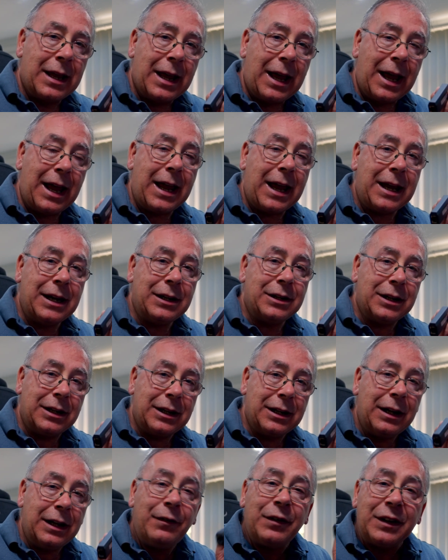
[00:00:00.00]
And
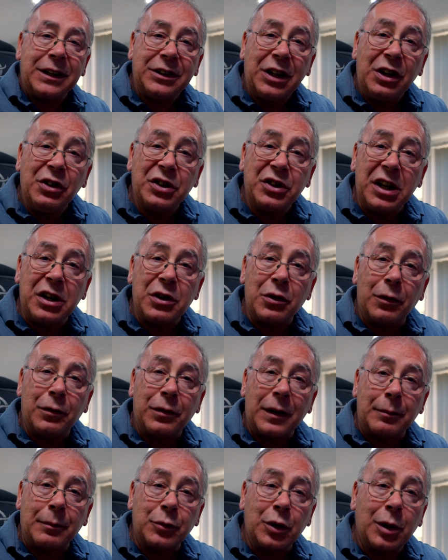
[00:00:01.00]
if it does get your
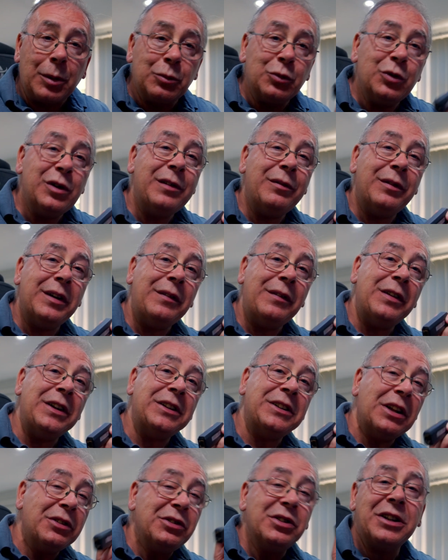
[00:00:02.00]
thumbs up, or even if it
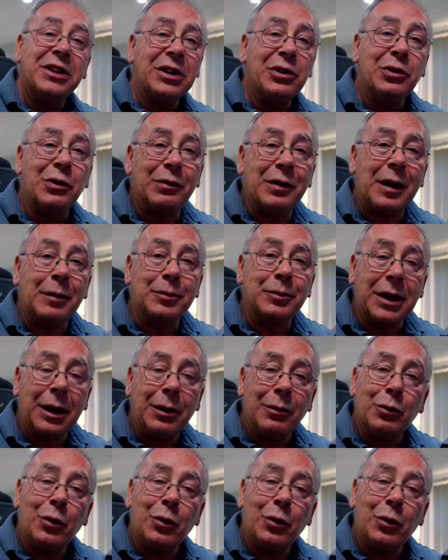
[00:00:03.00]
doesn't get your thumbs up,